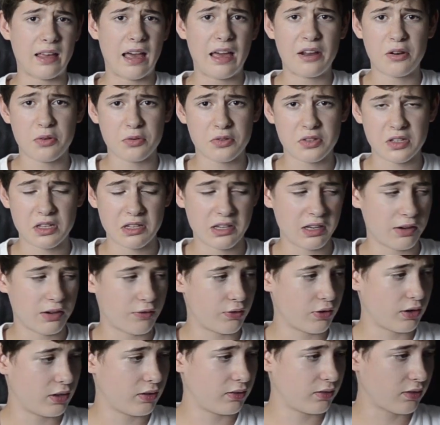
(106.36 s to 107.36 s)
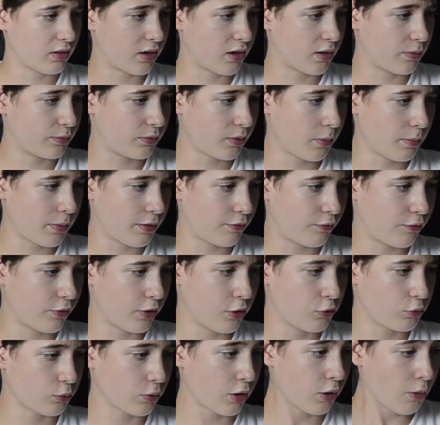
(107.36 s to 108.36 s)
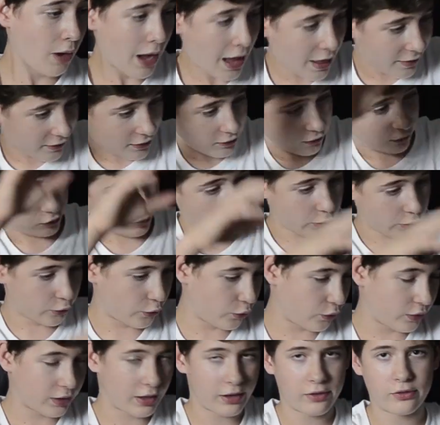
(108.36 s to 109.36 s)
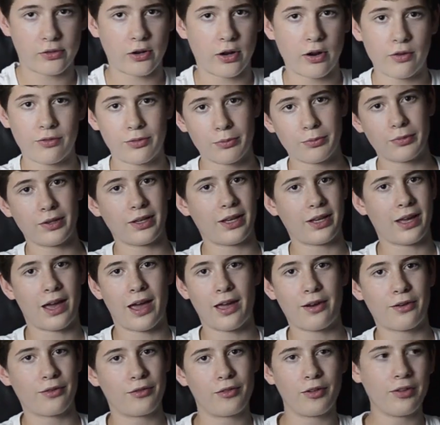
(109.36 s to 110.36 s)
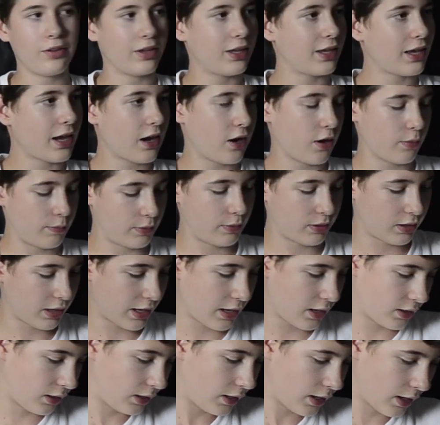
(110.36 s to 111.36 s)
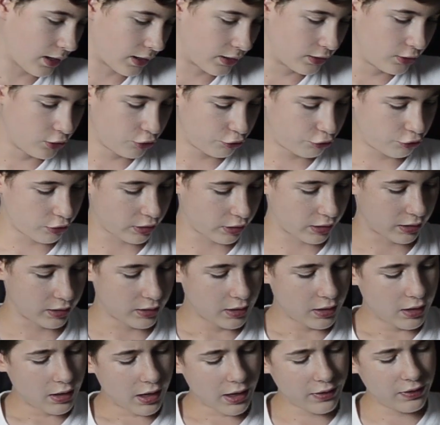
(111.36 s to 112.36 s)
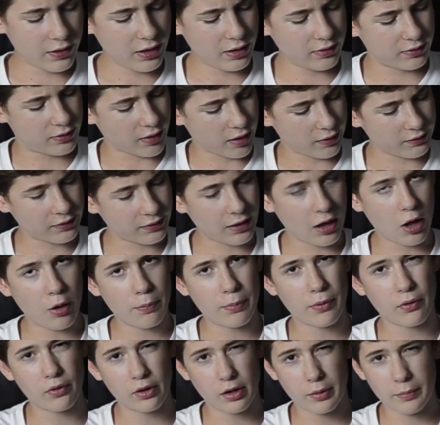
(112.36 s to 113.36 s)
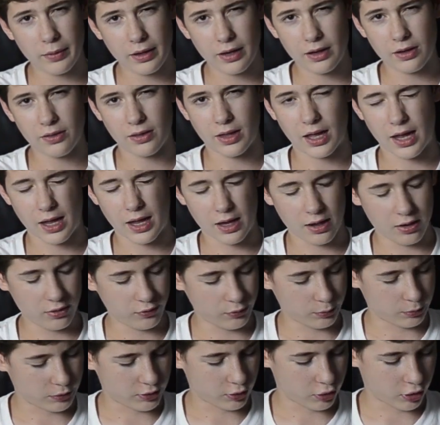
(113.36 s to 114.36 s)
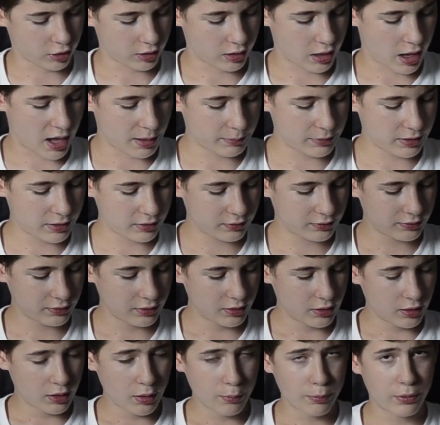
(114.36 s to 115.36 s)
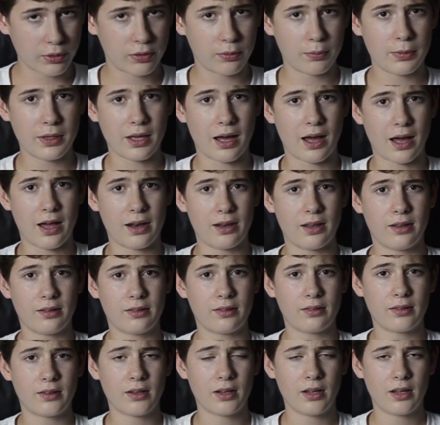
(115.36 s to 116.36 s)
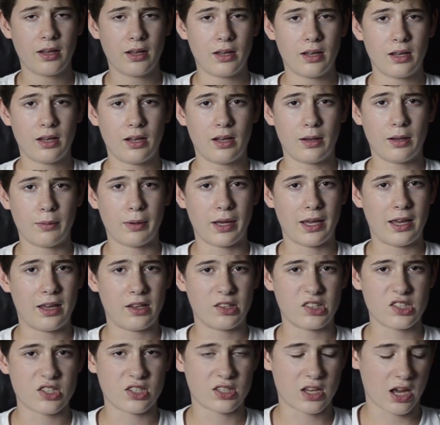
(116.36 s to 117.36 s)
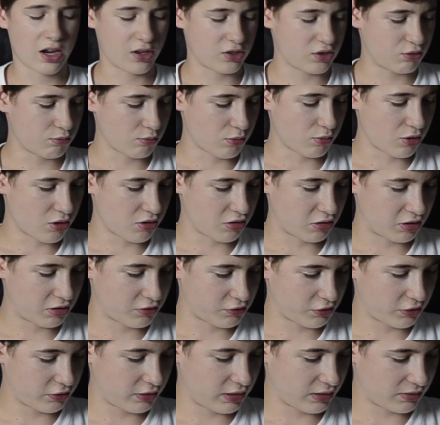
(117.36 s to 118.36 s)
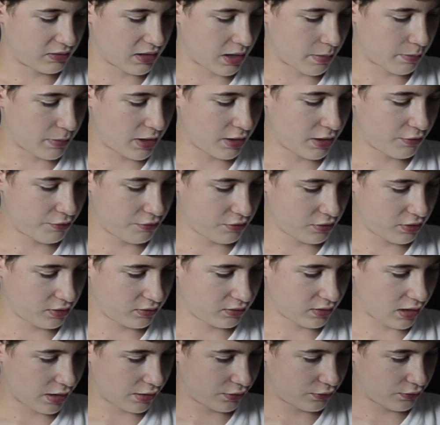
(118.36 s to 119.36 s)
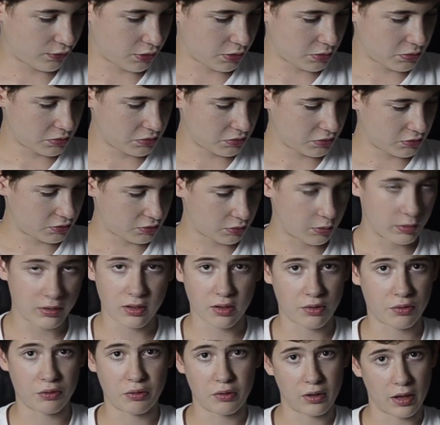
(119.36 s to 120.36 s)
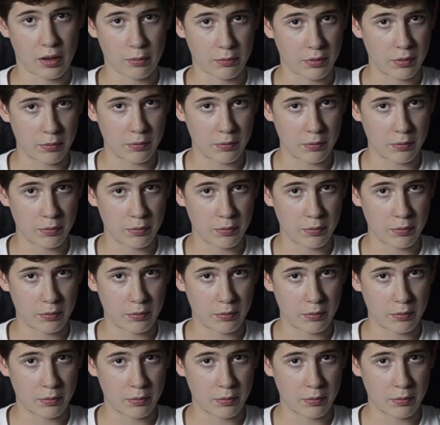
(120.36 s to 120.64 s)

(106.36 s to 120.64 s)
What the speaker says: I don't see a difference. Some of my friends were like, well, that's so cool, that's curved. I'm like, I don't really care, but hey, yeah, sure. I think it does help a little bit in the hand with ergonomics, but to be honest, my hand's just kind of small and really is not meant for this size phone, so it doesn't really help me